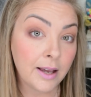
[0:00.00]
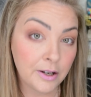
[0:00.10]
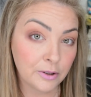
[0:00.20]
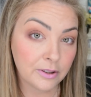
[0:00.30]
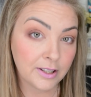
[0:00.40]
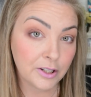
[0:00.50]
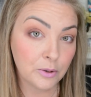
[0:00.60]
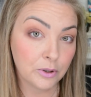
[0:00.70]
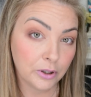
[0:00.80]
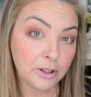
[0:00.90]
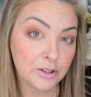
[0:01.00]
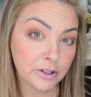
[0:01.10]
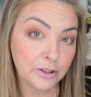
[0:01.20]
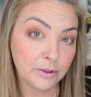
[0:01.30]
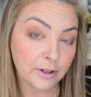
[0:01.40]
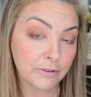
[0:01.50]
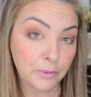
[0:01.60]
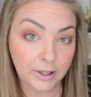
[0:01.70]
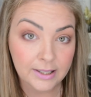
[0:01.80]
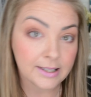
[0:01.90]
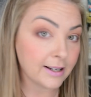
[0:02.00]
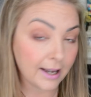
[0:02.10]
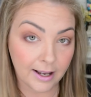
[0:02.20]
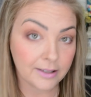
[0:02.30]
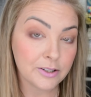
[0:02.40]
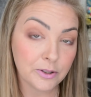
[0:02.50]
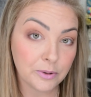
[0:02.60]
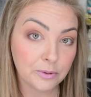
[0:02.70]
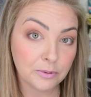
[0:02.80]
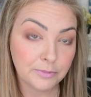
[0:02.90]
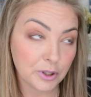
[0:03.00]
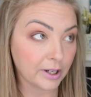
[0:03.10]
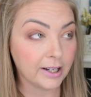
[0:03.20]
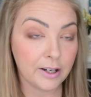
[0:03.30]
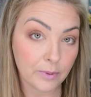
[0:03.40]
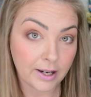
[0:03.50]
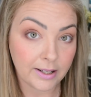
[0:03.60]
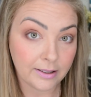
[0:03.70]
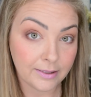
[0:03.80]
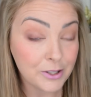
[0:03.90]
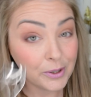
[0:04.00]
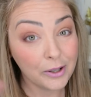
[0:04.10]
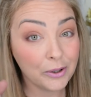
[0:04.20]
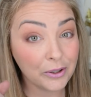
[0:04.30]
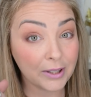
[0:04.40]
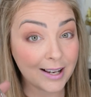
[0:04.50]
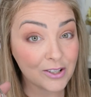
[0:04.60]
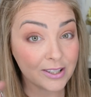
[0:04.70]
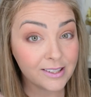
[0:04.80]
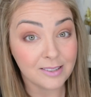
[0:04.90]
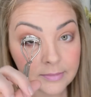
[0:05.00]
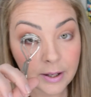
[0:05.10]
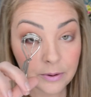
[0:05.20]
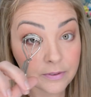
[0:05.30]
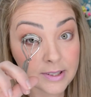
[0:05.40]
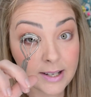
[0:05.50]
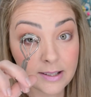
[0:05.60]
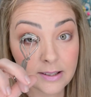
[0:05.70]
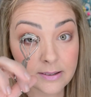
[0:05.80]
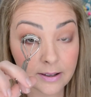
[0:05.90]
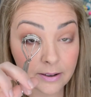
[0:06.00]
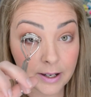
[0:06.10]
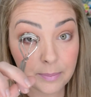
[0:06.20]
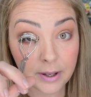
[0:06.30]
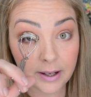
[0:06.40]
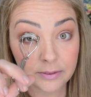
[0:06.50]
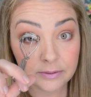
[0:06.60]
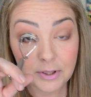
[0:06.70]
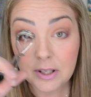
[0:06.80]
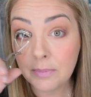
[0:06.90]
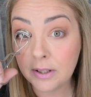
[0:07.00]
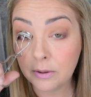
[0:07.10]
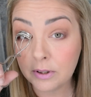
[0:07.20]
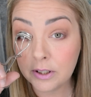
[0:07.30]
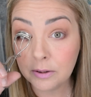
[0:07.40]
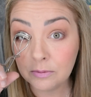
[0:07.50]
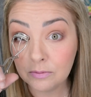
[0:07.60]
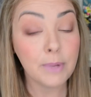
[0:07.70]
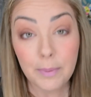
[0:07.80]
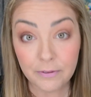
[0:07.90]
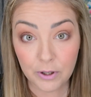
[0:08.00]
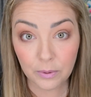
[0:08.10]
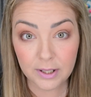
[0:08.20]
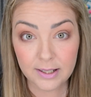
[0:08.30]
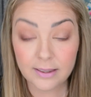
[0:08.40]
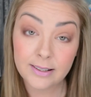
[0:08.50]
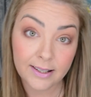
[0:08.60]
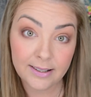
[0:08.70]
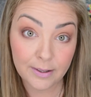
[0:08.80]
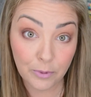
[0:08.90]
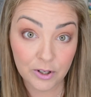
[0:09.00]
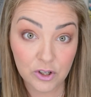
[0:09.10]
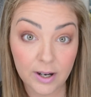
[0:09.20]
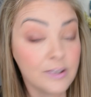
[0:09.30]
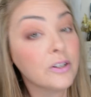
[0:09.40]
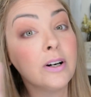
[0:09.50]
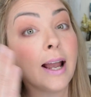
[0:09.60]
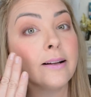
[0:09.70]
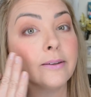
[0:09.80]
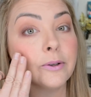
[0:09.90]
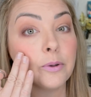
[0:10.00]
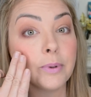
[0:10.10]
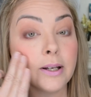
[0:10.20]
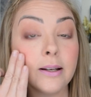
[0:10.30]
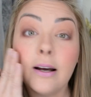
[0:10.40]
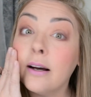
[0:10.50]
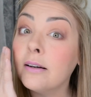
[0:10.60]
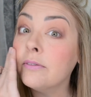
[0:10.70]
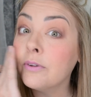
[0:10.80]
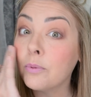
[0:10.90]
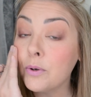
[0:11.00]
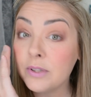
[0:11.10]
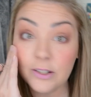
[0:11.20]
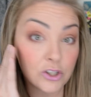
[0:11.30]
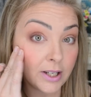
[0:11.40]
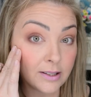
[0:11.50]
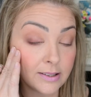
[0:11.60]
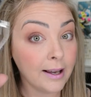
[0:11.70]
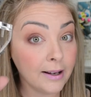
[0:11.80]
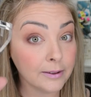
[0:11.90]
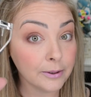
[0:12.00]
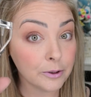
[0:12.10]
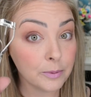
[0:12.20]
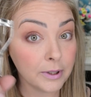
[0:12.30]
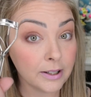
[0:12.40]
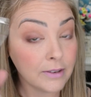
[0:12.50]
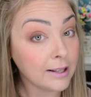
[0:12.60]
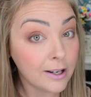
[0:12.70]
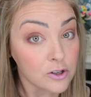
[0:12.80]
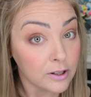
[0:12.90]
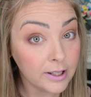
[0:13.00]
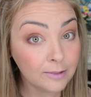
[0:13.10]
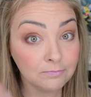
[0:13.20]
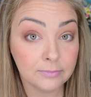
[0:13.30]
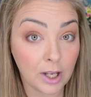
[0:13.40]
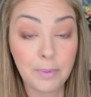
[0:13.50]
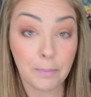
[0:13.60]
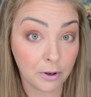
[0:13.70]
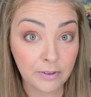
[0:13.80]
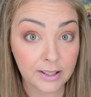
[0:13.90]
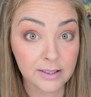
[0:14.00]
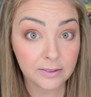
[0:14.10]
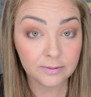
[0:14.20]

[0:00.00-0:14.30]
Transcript: Another thing you could do if you wanted to add to your getting ready is you could curl your lashes. I don't know if it's necessary, but something you could do. Maybe if you only did the tinted moisturizer and a little bit of the rosy cheeks and a little bit of eyelash curling, that'd be perfect.